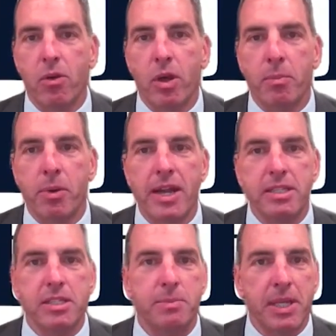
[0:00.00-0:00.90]
oil
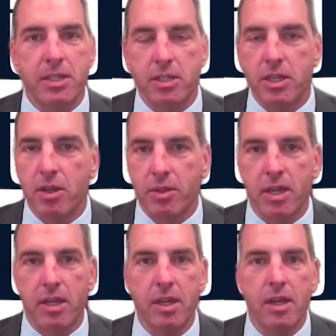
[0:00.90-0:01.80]
prices because, you know,
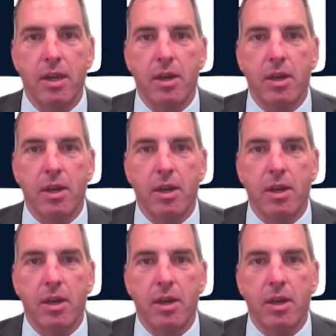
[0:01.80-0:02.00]
the